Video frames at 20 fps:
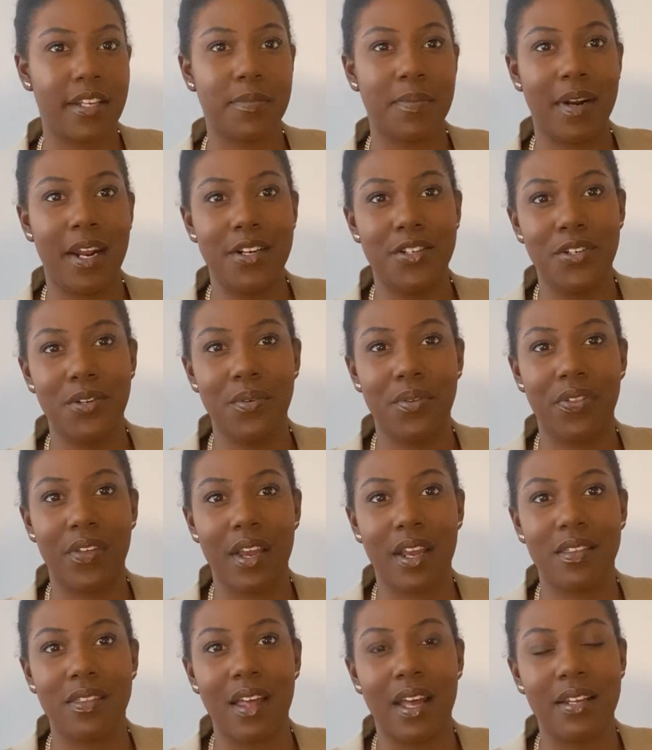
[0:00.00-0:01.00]
But I do
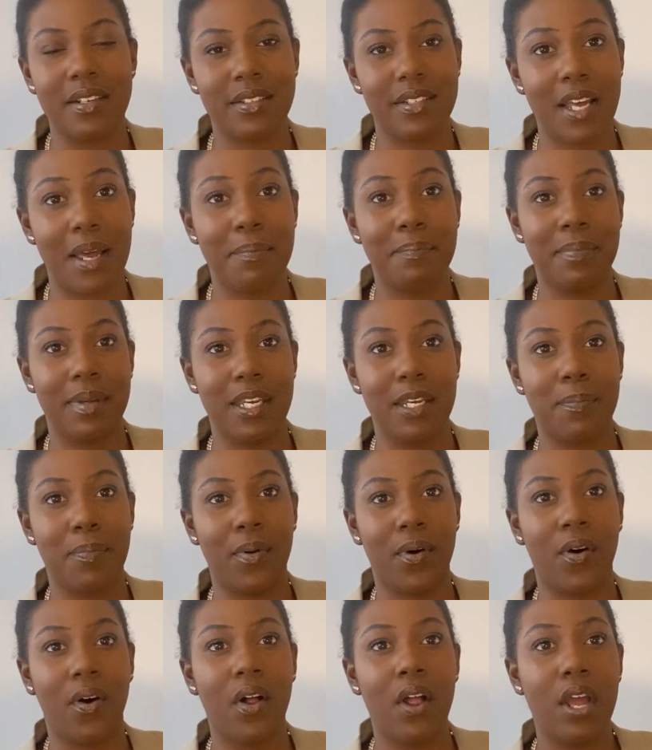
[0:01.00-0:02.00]
think that some
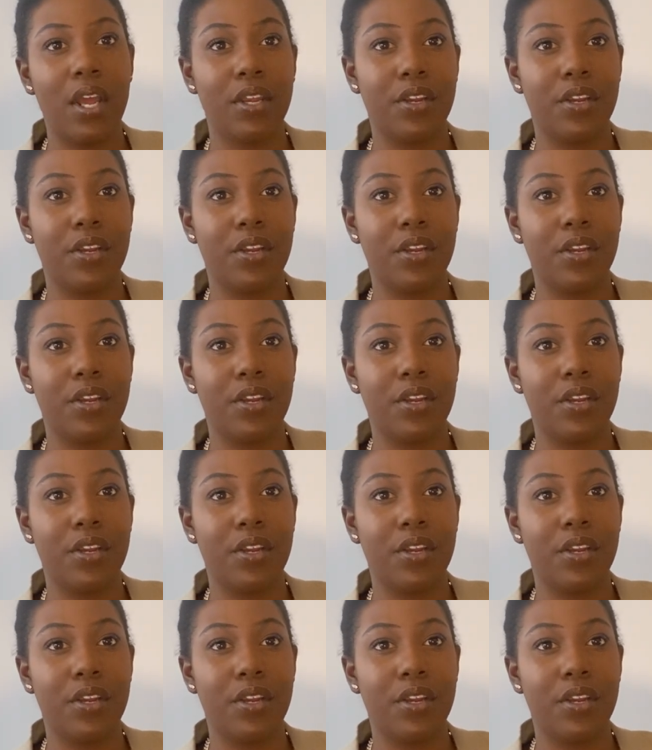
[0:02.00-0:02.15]
people,